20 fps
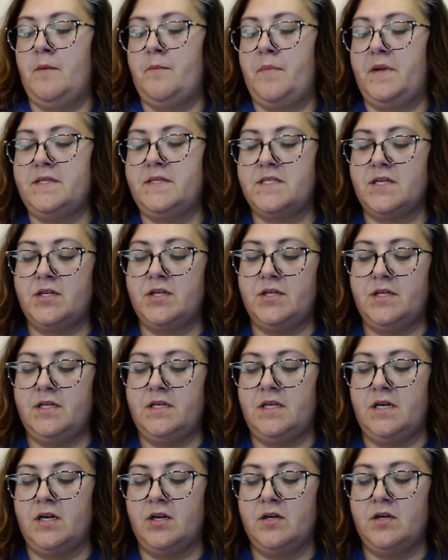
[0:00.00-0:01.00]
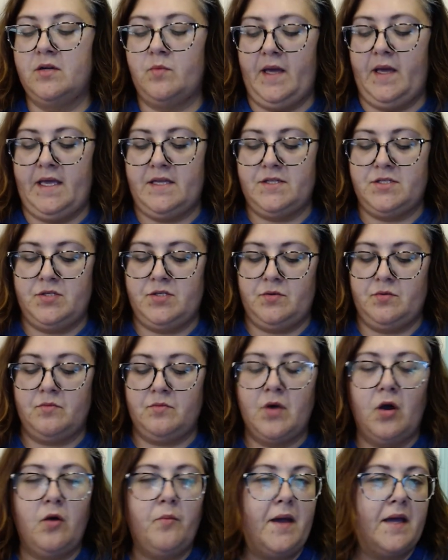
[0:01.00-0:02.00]
but it's a good way to
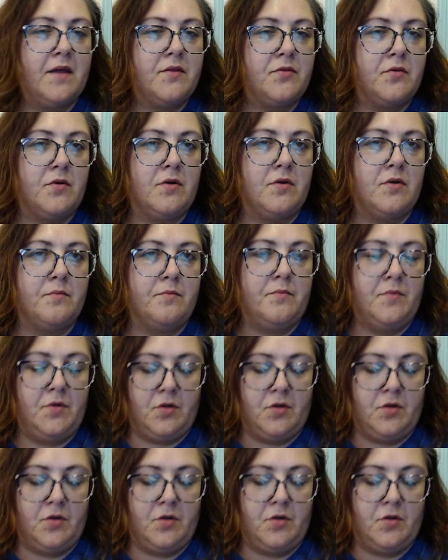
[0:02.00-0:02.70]
go back through